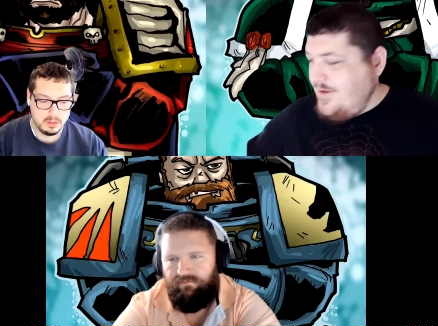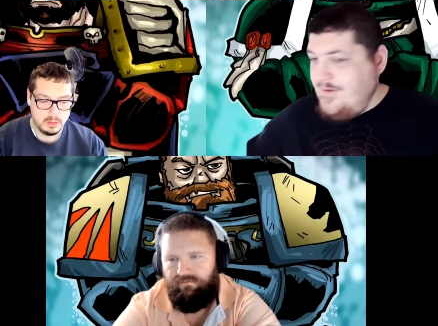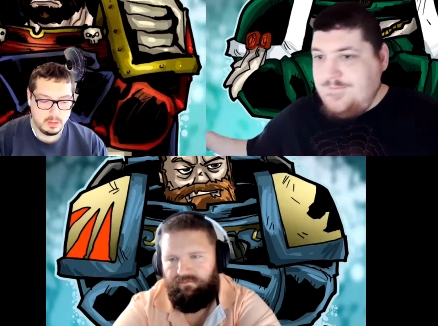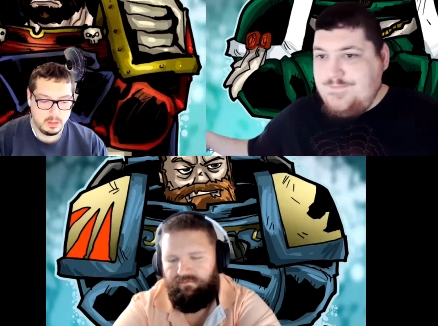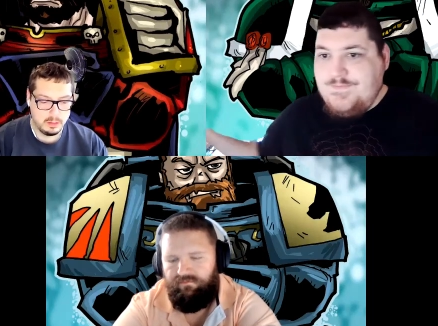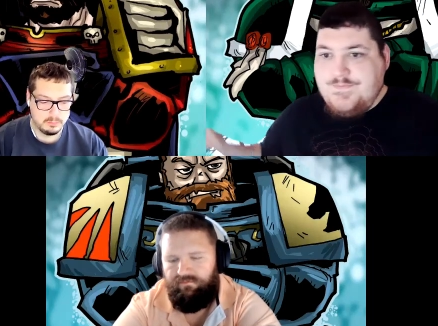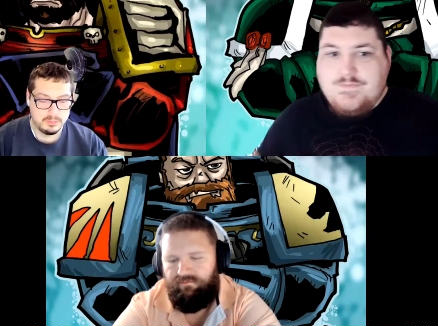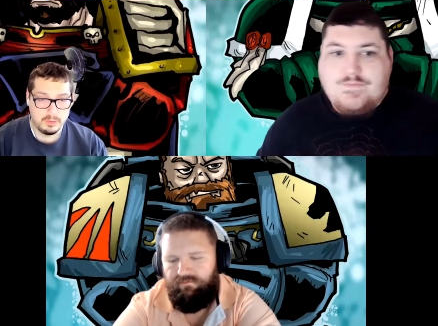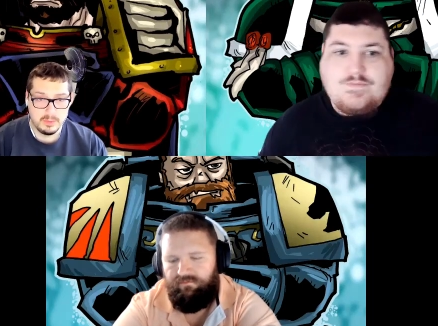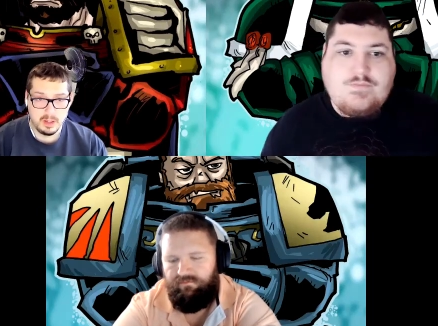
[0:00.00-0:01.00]
Speaker 1: um,
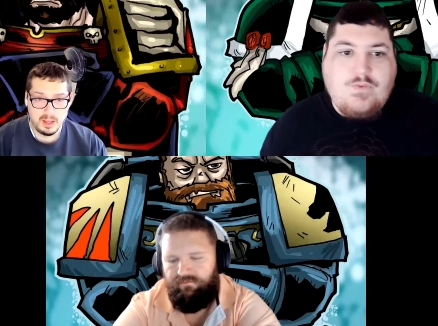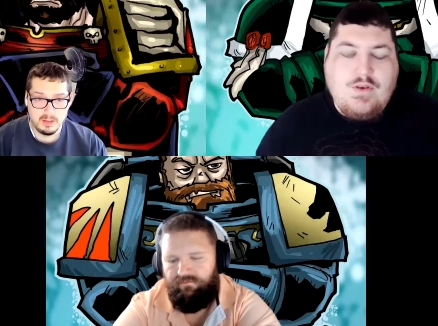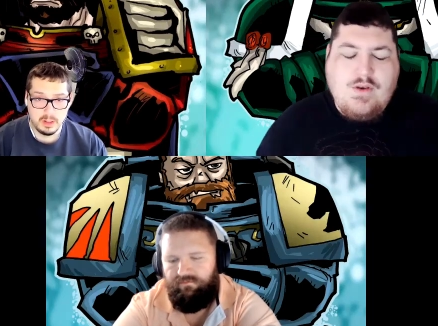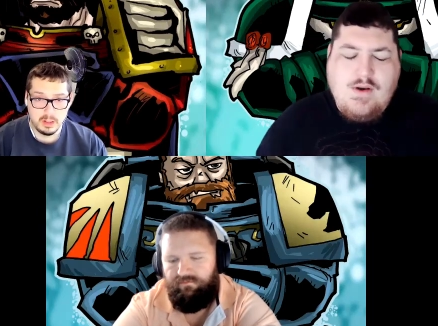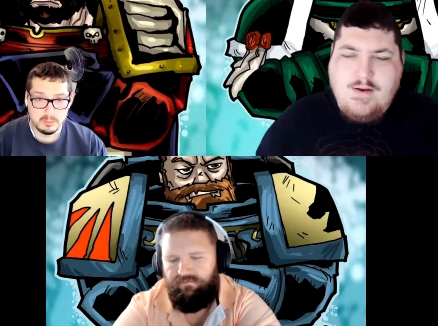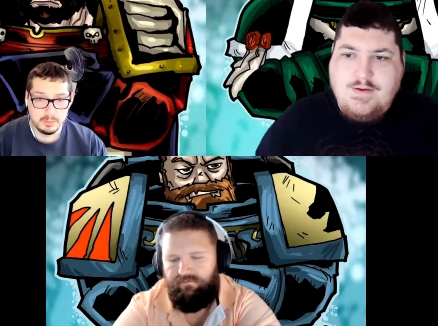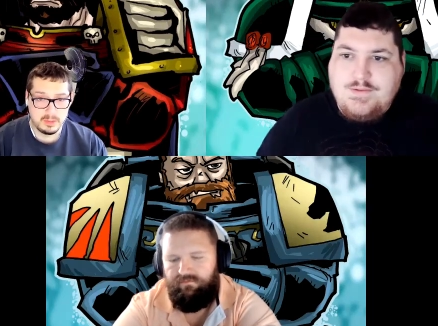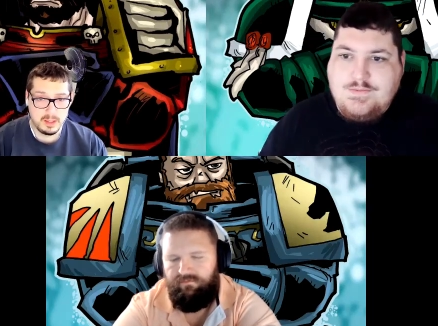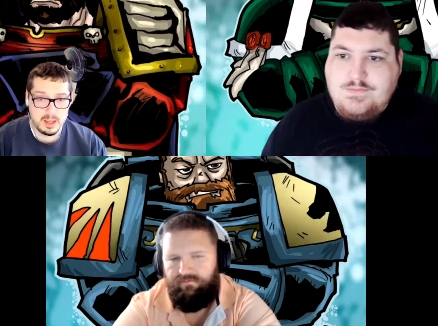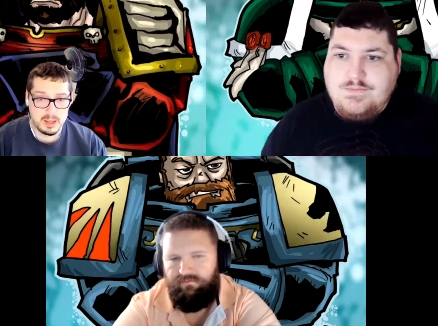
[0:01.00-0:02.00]
from the hive mind, but the
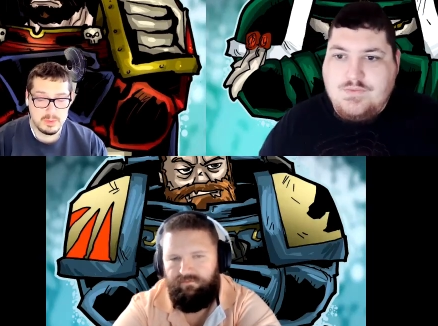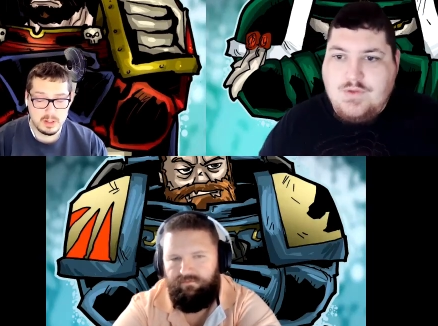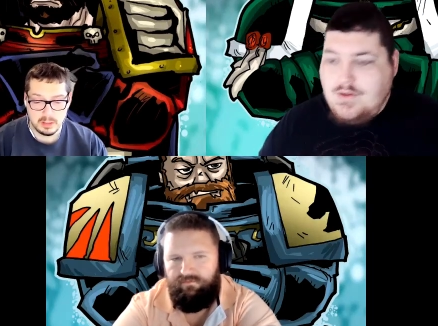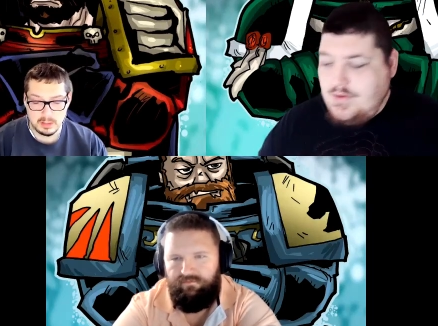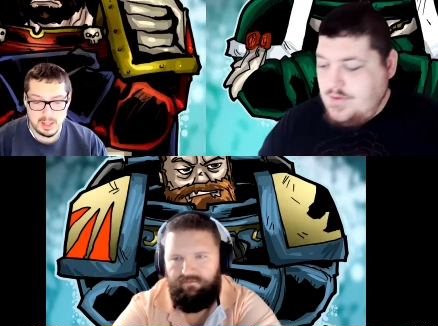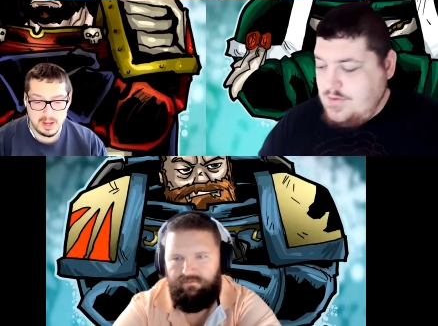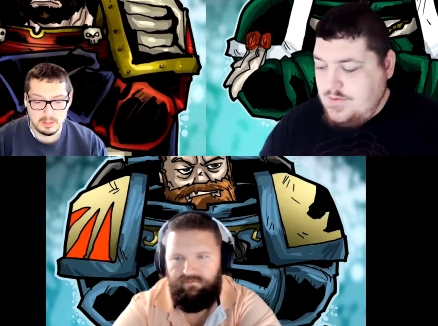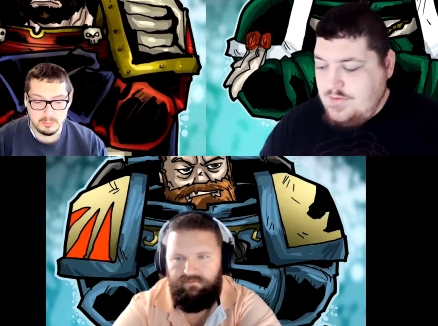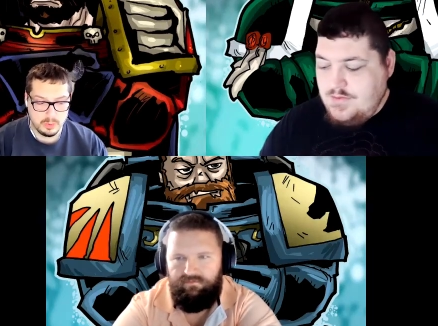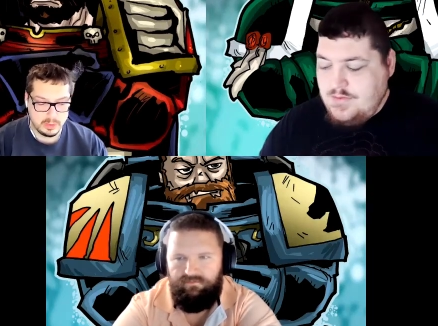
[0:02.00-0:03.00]
hive mind at any
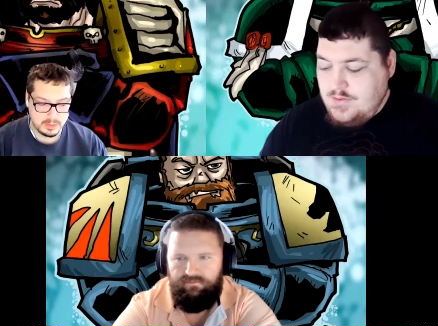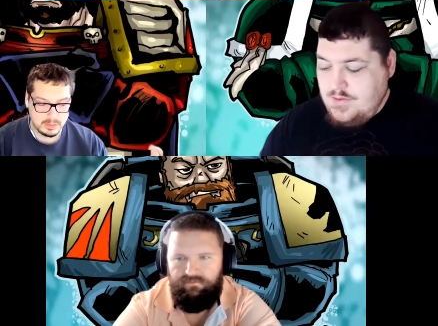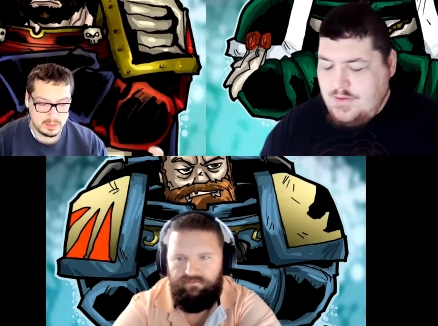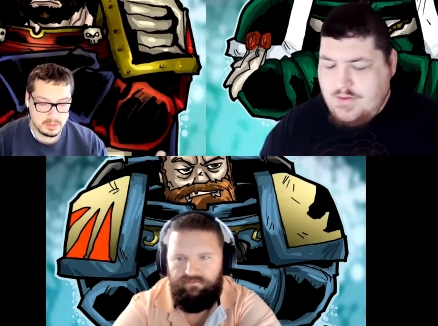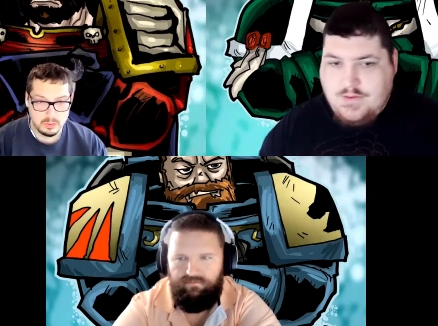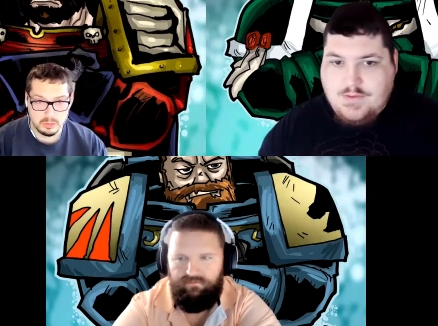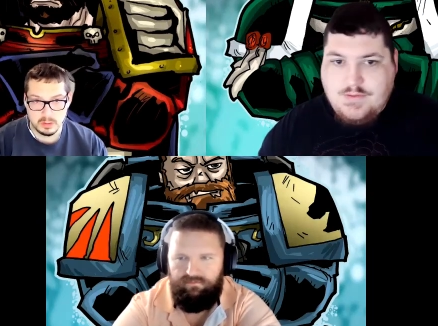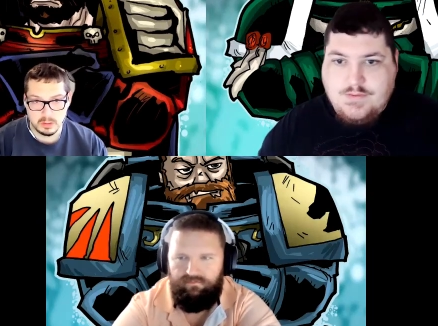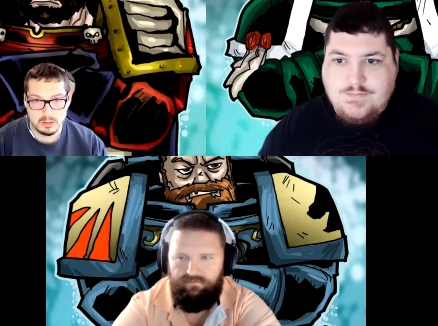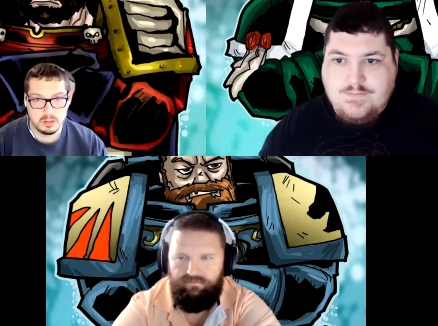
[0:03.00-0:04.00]
point can say, no, you're
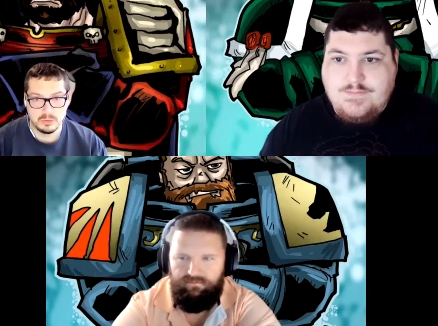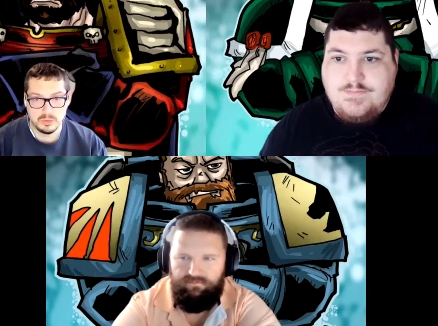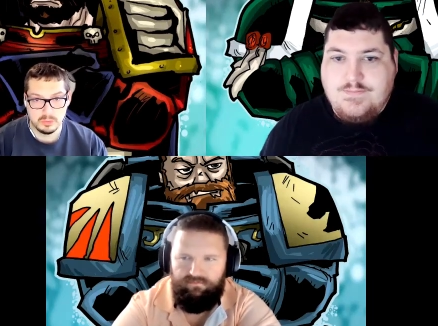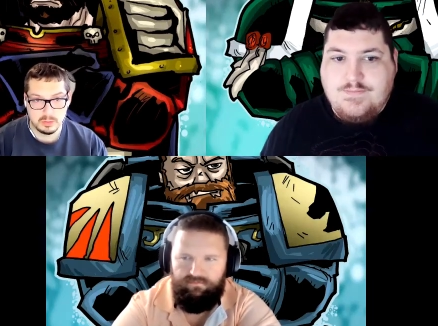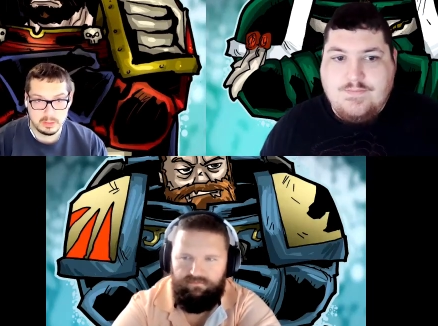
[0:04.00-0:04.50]
under our control again.